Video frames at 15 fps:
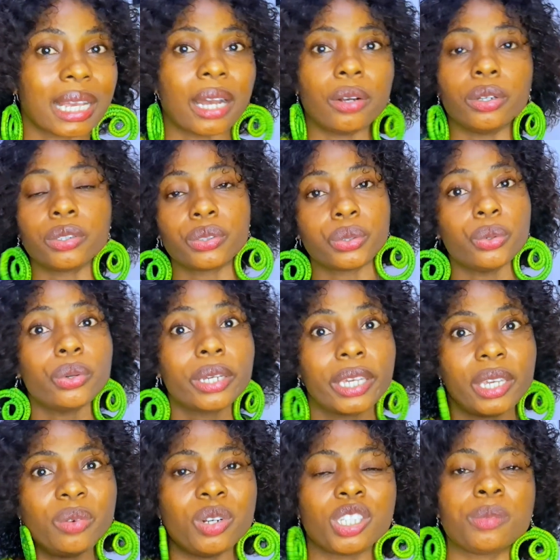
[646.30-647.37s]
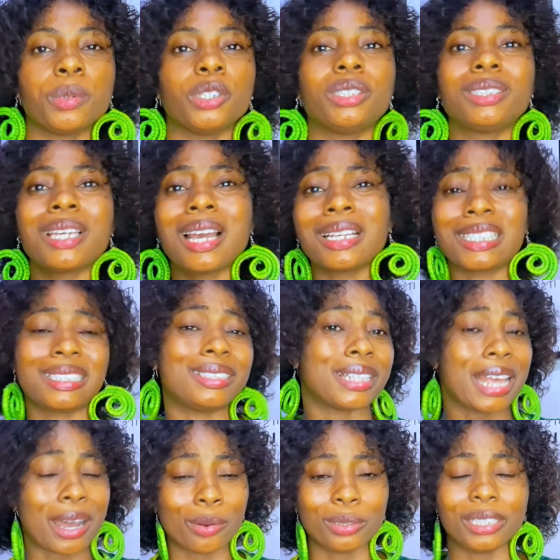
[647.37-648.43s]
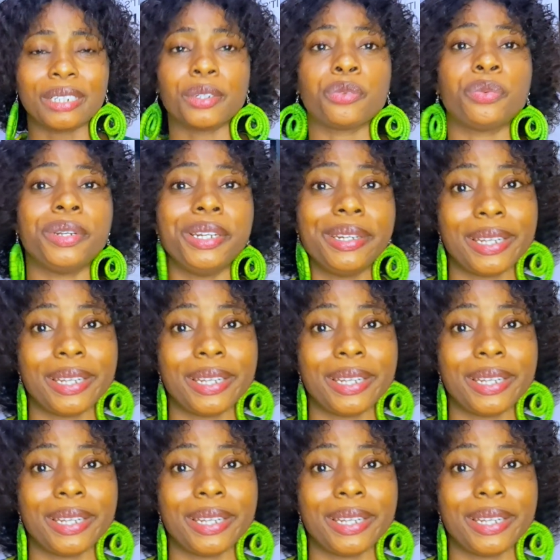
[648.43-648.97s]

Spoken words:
are also keywords, but tags now, they're not really